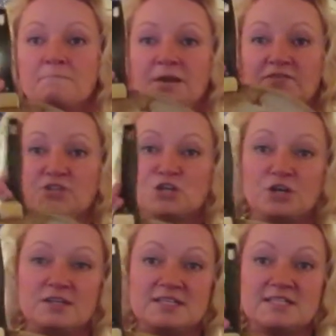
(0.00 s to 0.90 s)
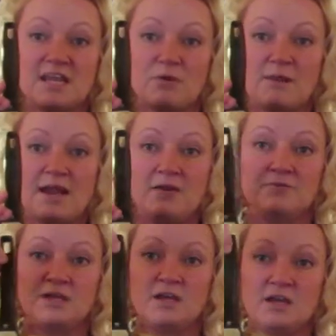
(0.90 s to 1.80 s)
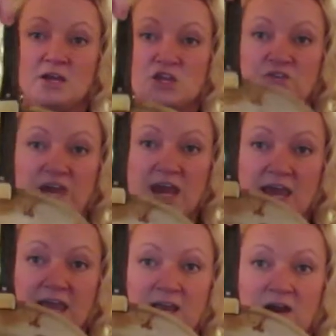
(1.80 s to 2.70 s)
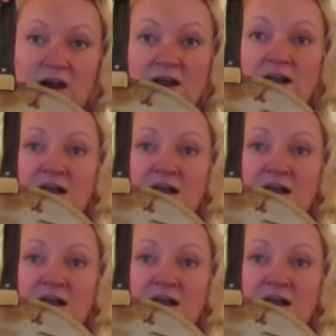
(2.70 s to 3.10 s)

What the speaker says: But if you turn this thing around, you've got a hanger,